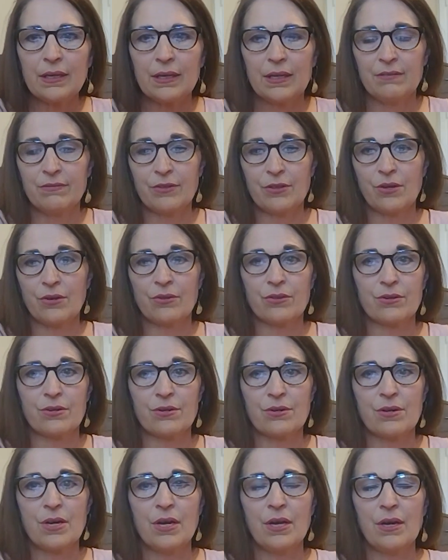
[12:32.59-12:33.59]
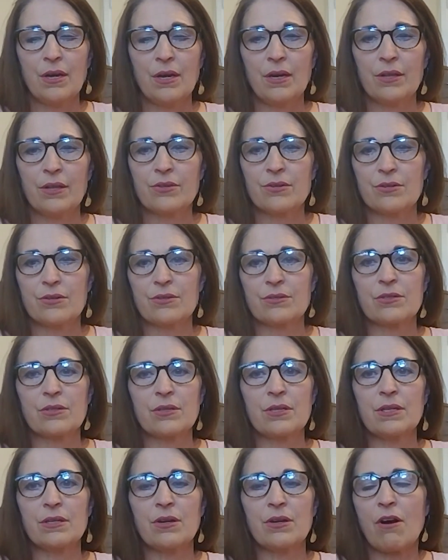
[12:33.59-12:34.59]
even though they're
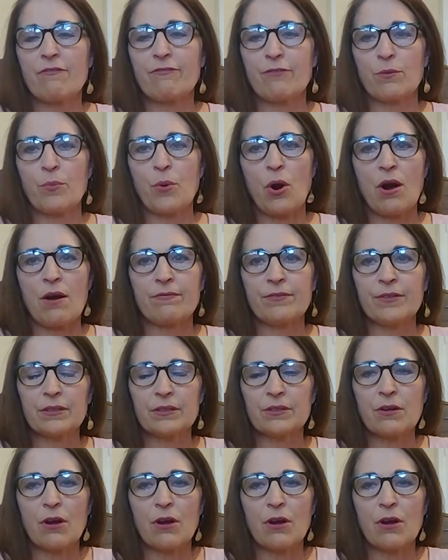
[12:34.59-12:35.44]
not for profit,